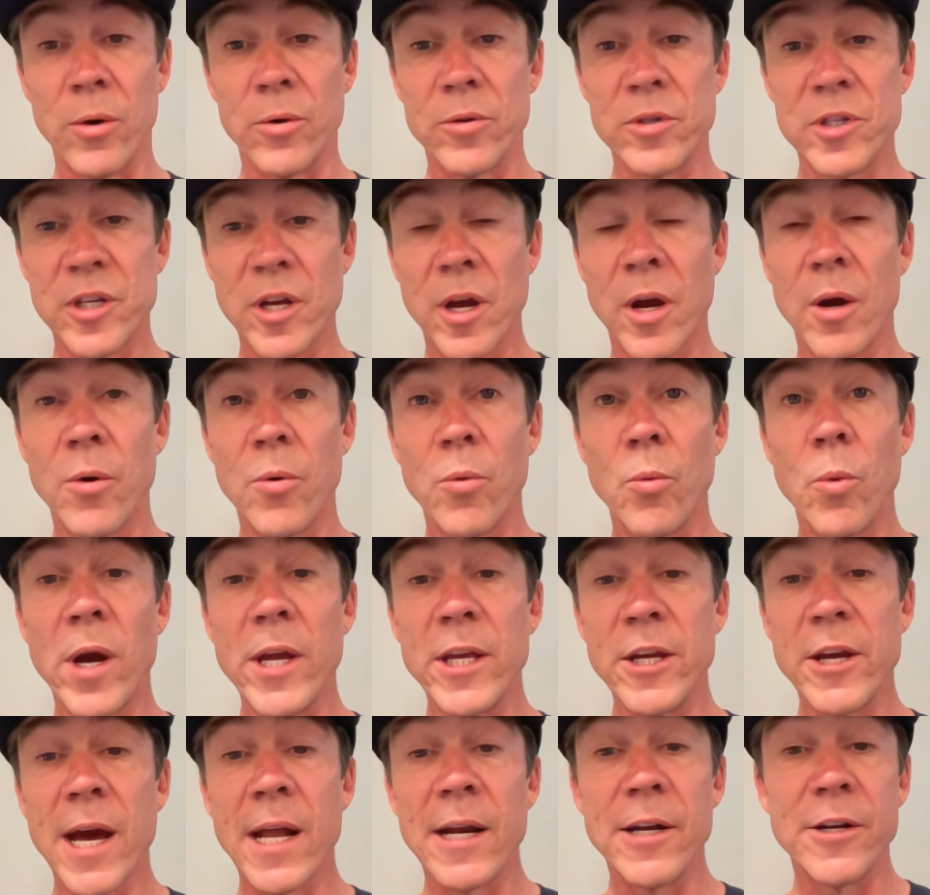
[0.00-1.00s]
So what
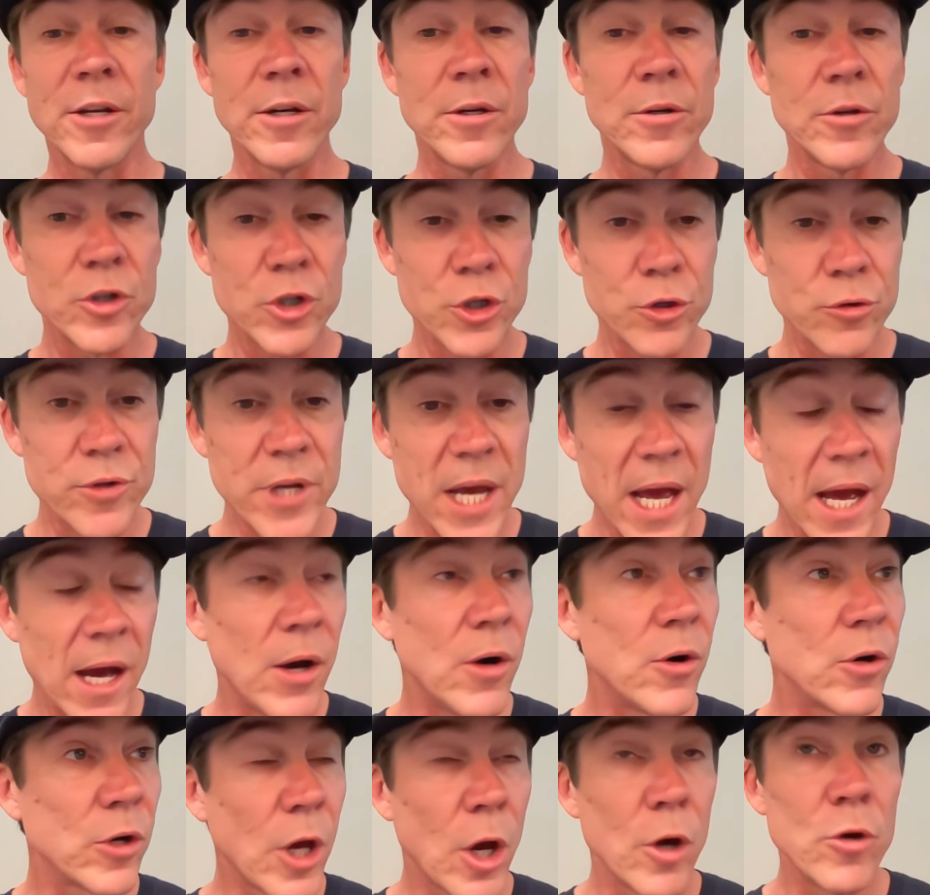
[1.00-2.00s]
you got to do is you
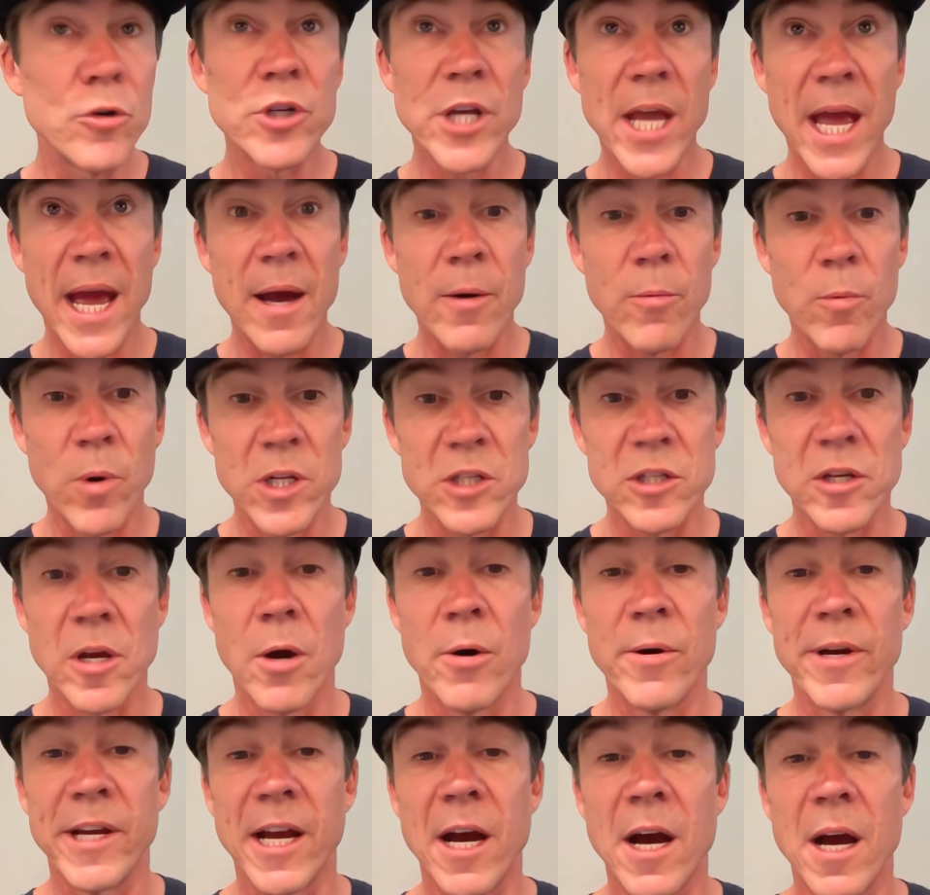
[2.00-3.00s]
tell CoachCat what's
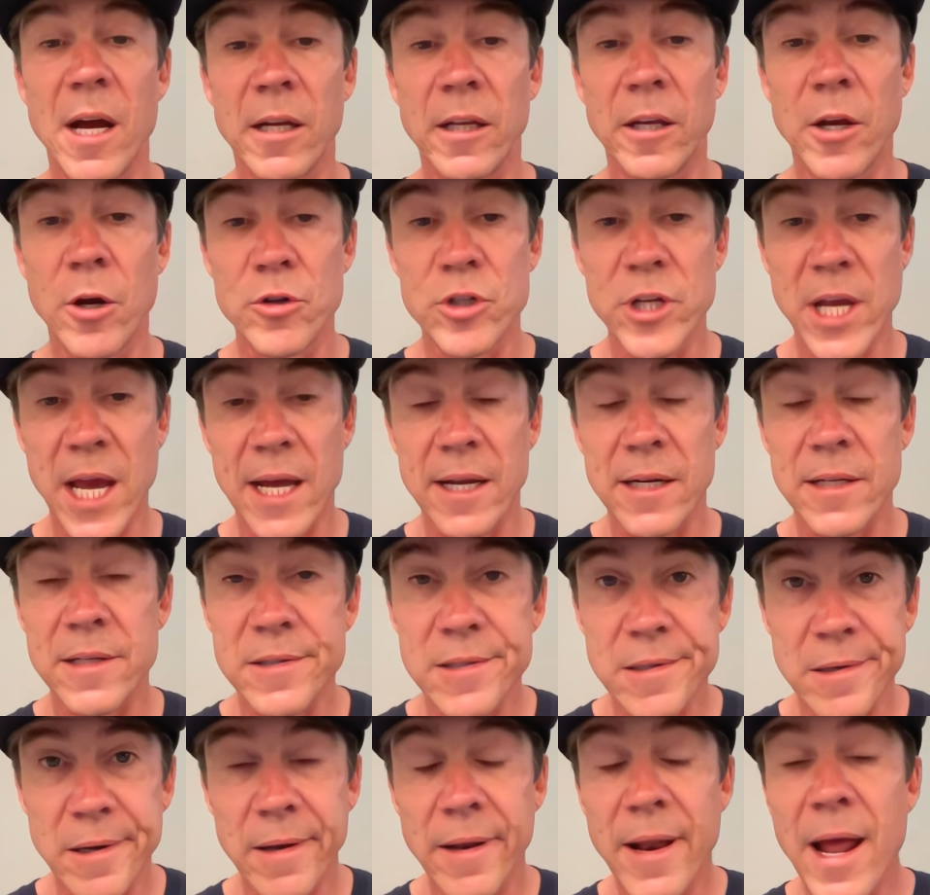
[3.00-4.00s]
going on. CoachCat
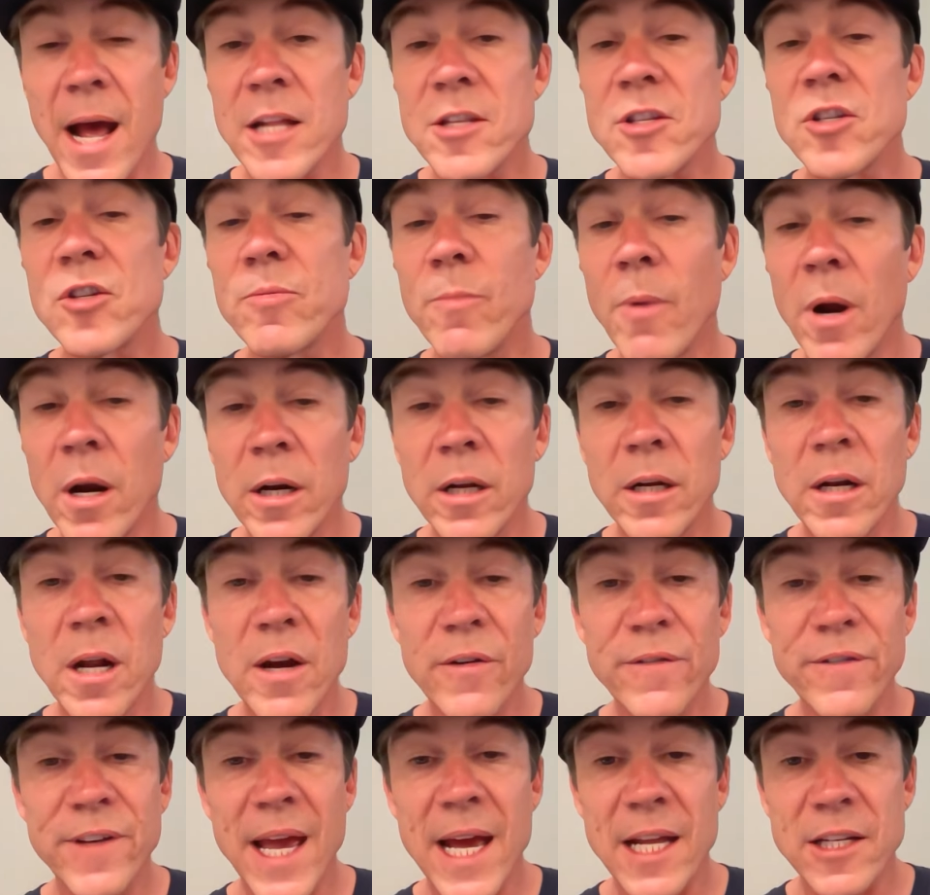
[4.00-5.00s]
is not smart
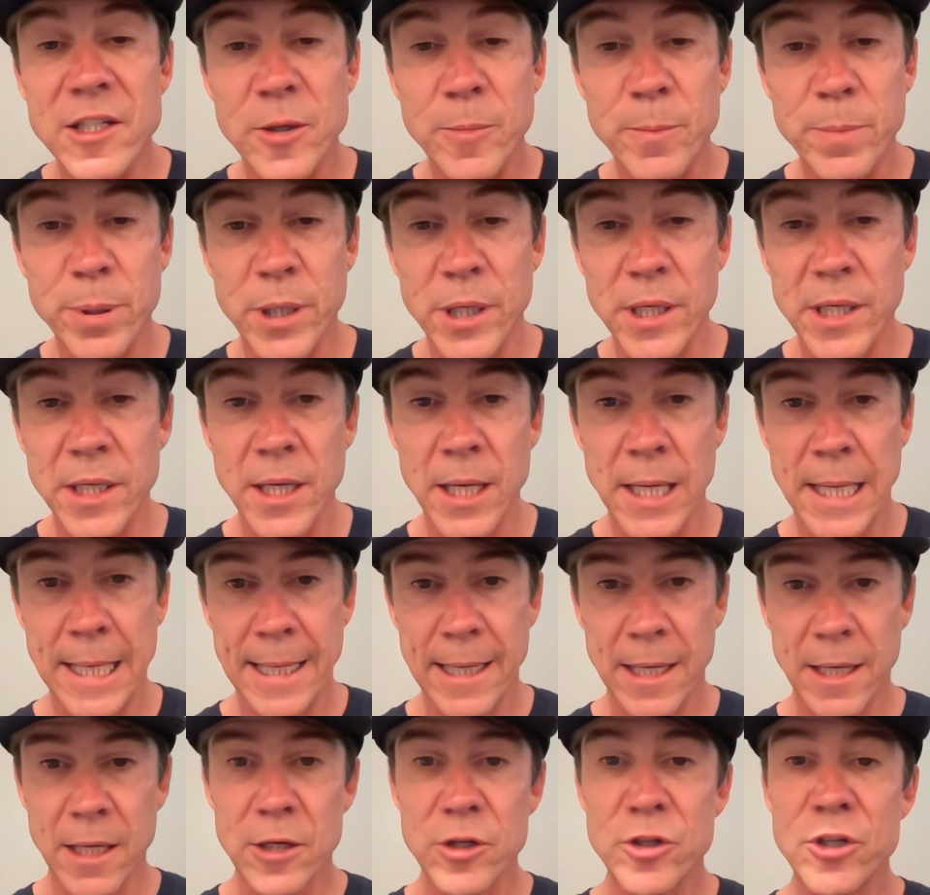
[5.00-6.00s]
enough yet to put
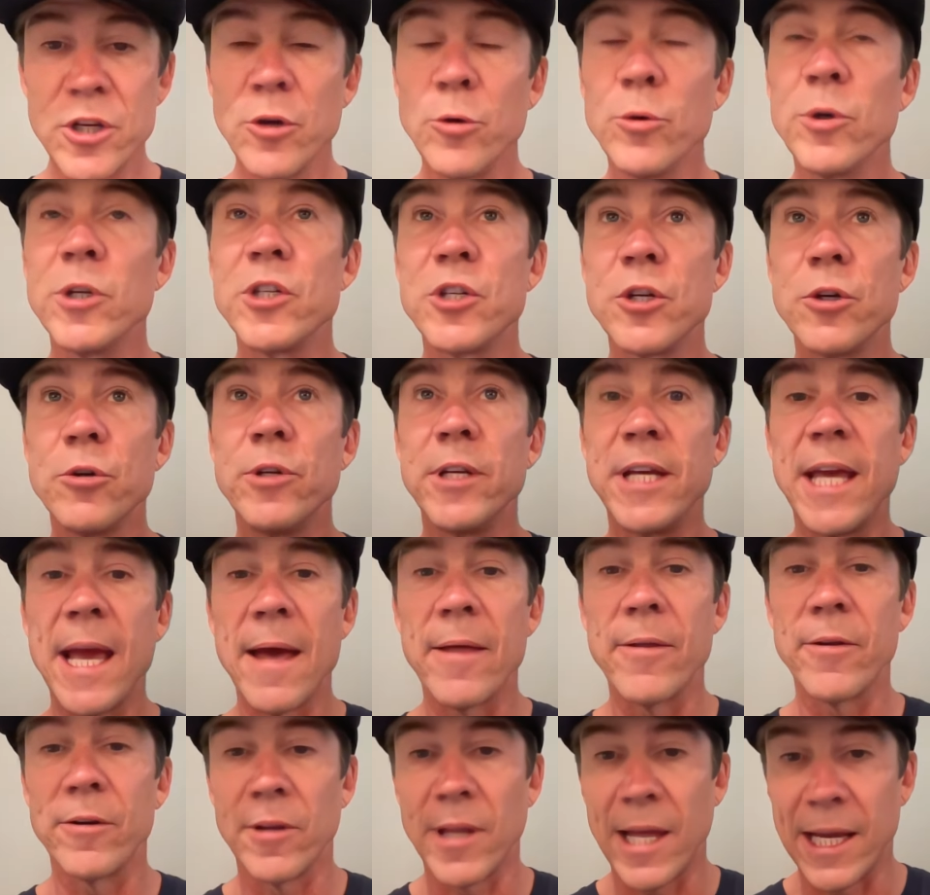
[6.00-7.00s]
two and two
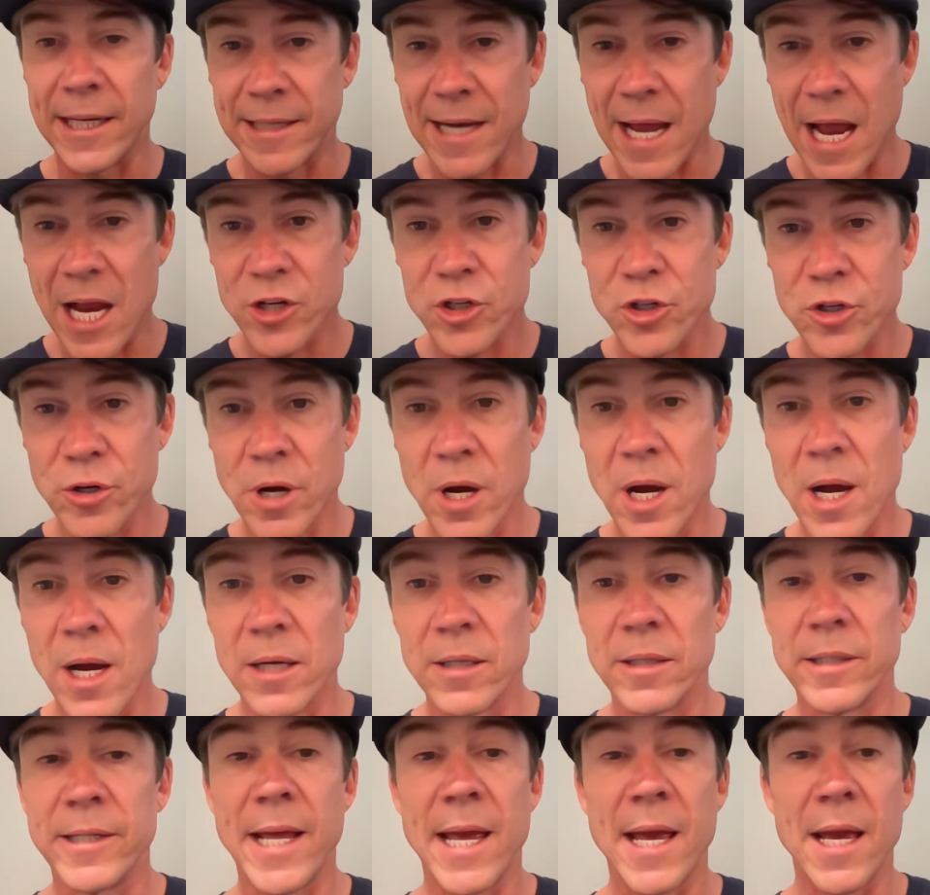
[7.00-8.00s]
together, like national
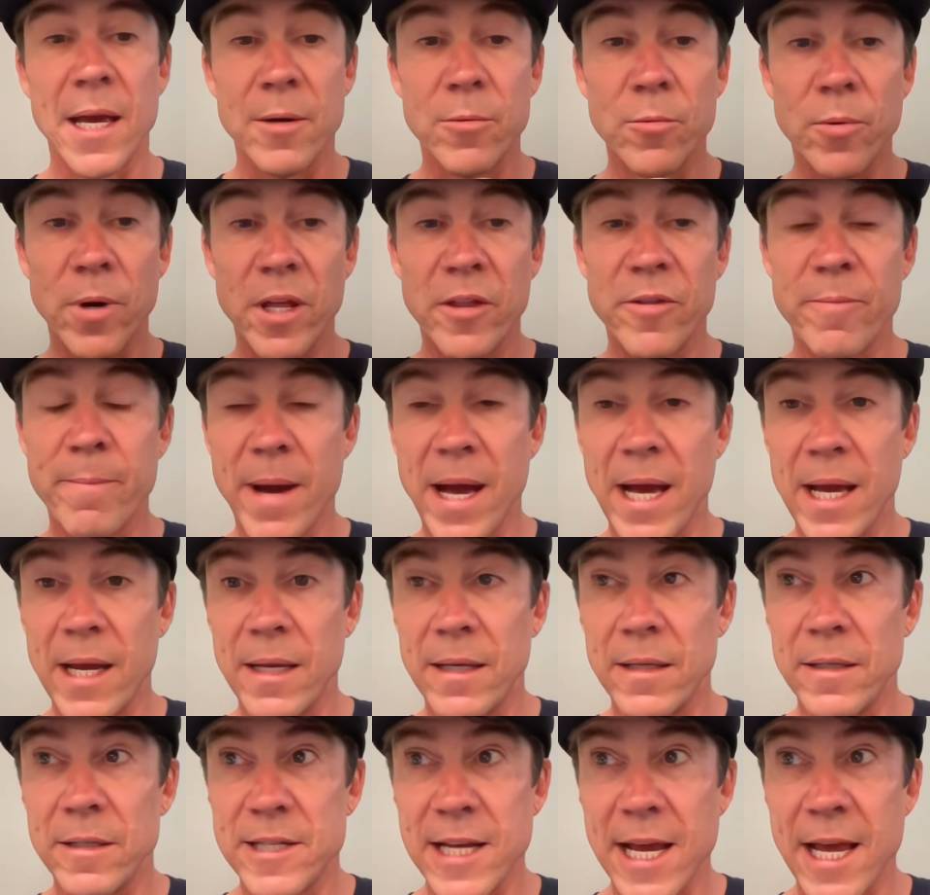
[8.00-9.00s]
holiday with
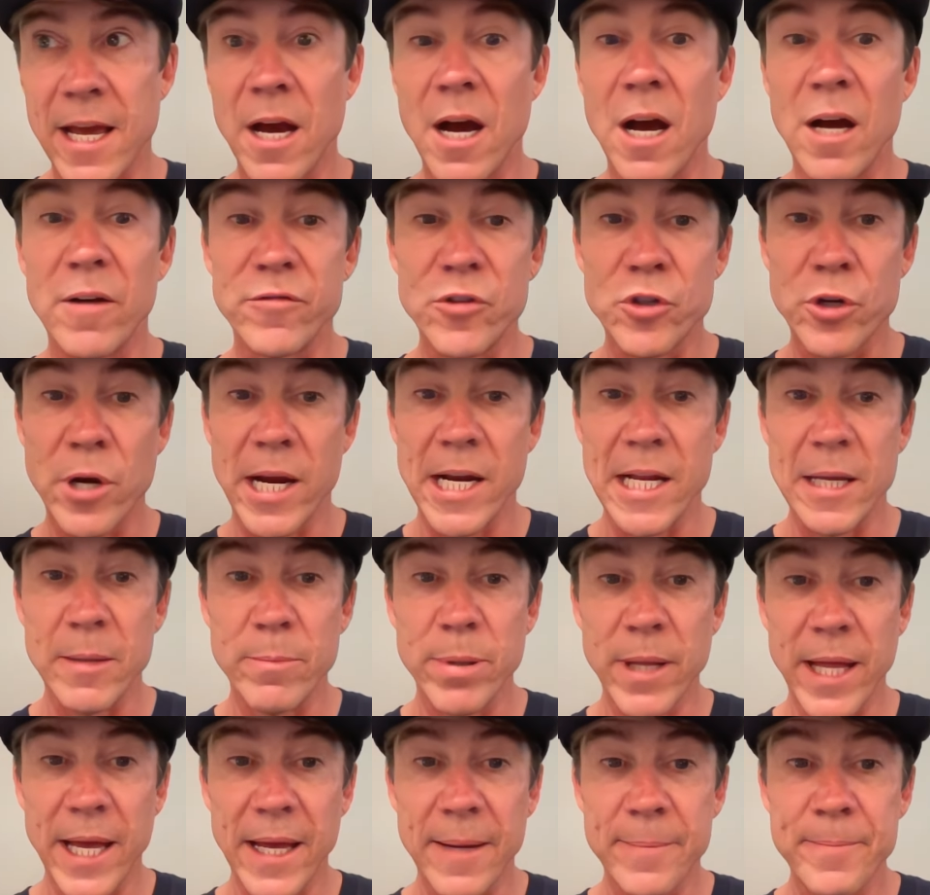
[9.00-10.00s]
my day off training
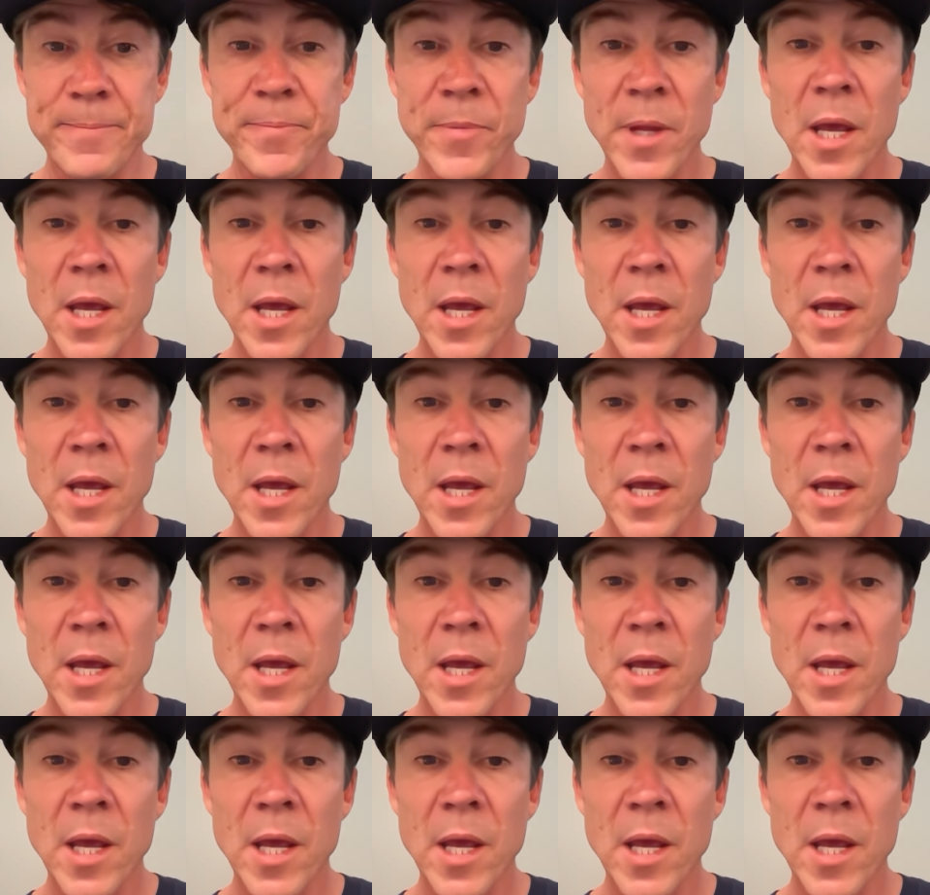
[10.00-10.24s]
plan.